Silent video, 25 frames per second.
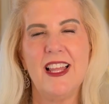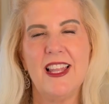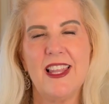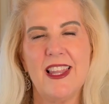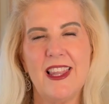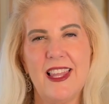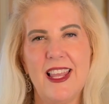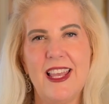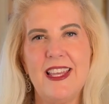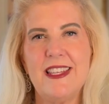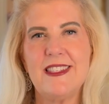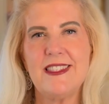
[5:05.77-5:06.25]

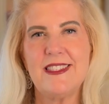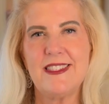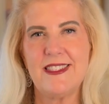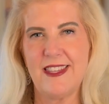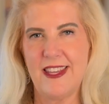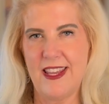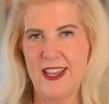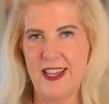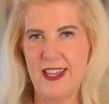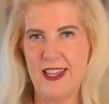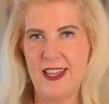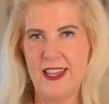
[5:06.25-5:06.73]
Let's
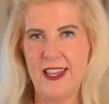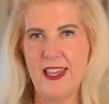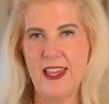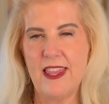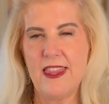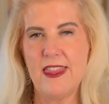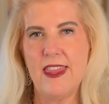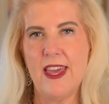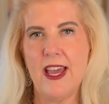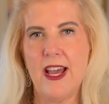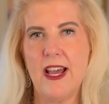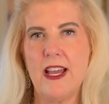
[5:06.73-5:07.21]
say
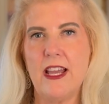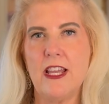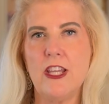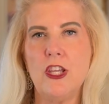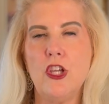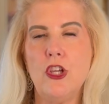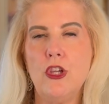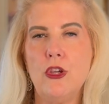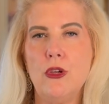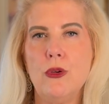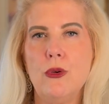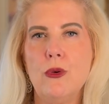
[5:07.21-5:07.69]
that
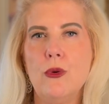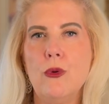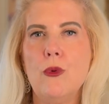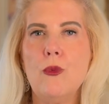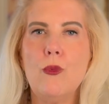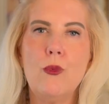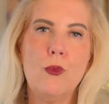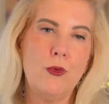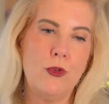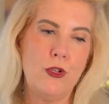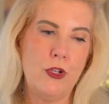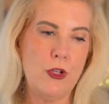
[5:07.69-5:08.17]

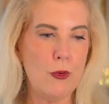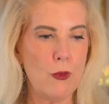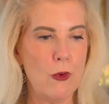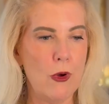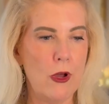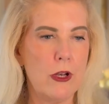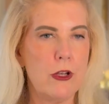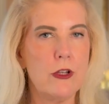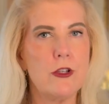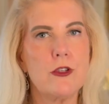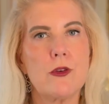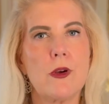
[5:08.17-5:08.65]
you do
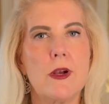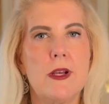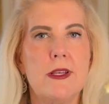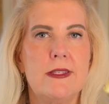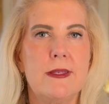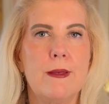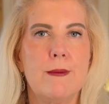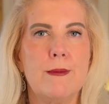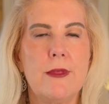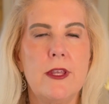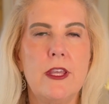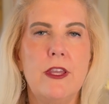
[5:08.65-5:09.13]
wanna try
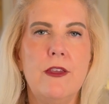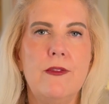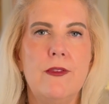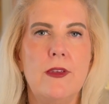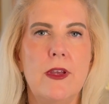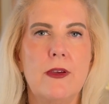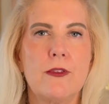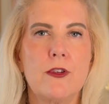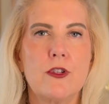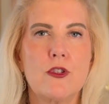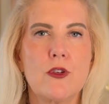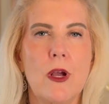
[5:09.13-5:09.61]
something you've
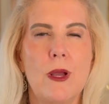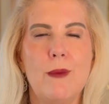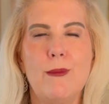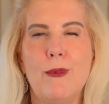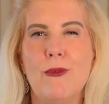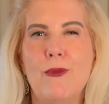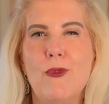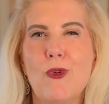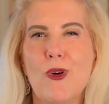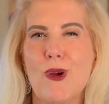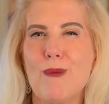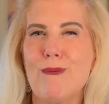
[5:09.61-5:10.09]
never tried
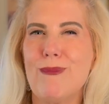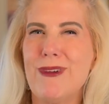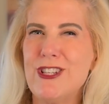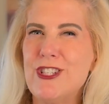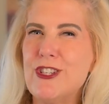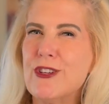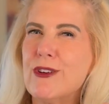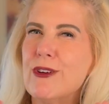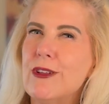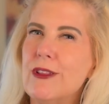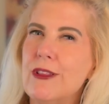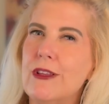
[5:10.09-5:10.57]
before, but
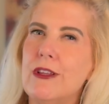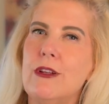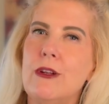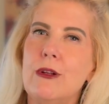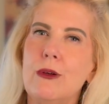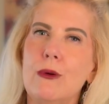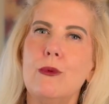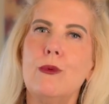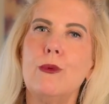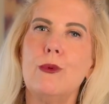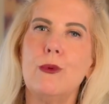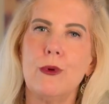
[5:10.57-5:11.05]
you're a
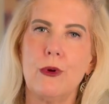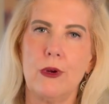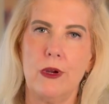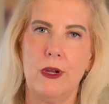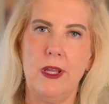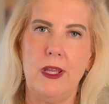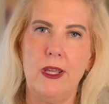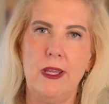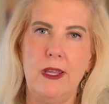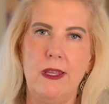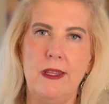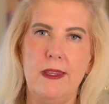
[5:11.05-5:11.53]
little
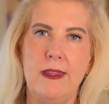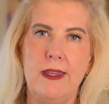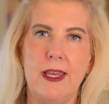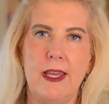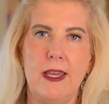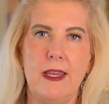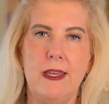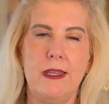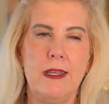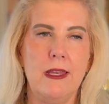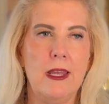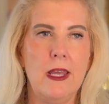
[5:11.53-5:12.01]
worried
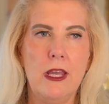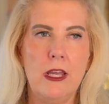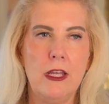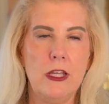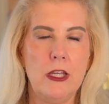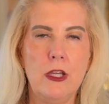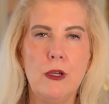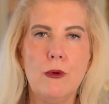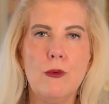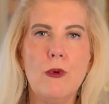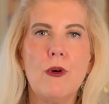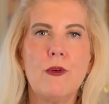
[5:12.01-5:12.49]
that
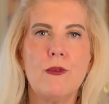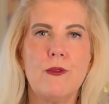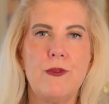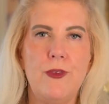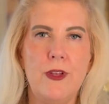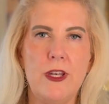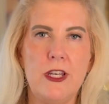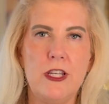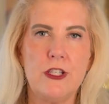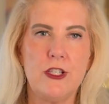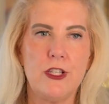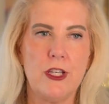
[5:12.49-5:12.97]
you won't
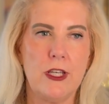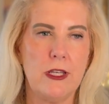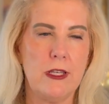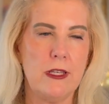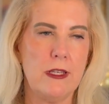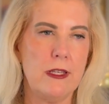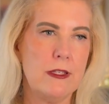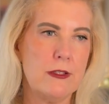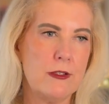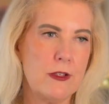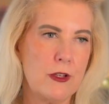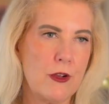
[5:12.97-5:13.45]
finish it.
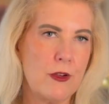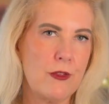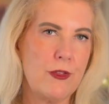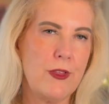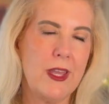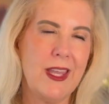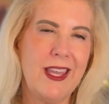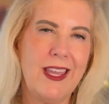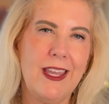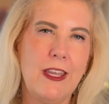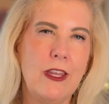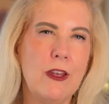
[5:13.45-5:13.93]
So you're
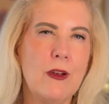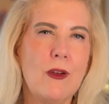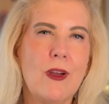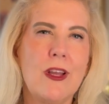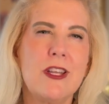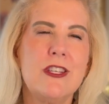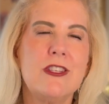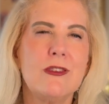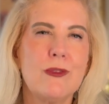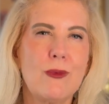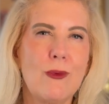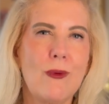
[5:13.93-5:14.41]
thinking, you know, I
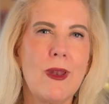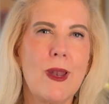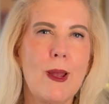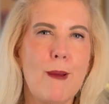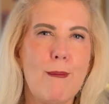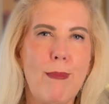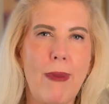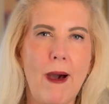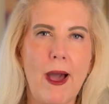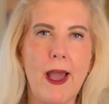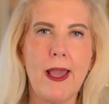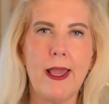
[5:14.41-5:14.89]
just want a
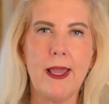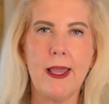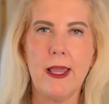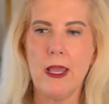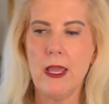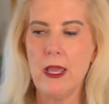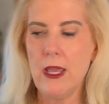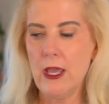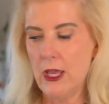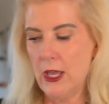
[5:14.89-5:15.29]
bite.